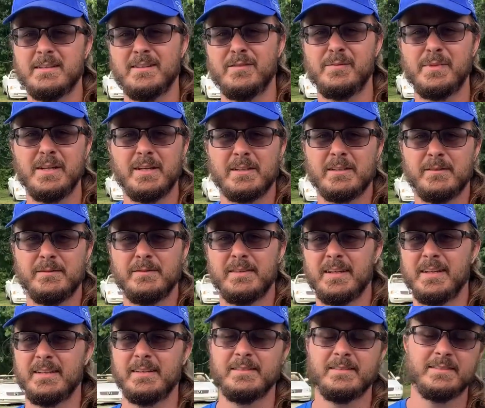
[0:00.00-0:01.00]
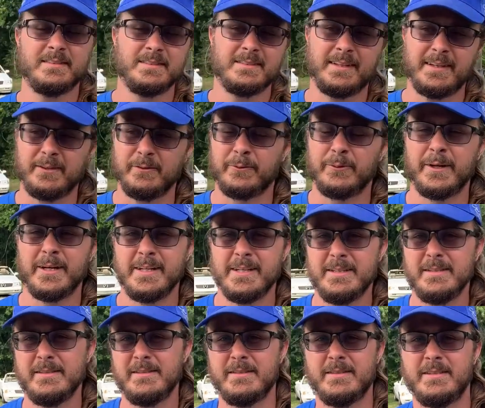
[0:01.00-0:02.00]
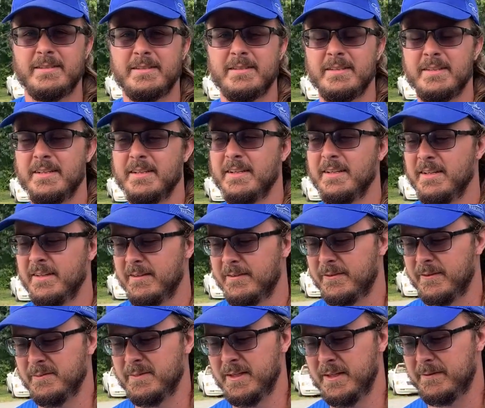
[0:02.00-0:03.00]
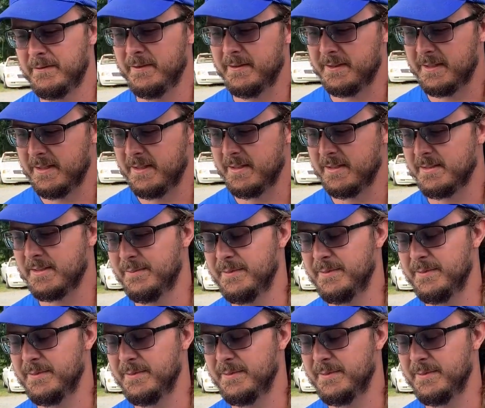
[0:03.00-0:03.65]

and Mecum, they range from different things.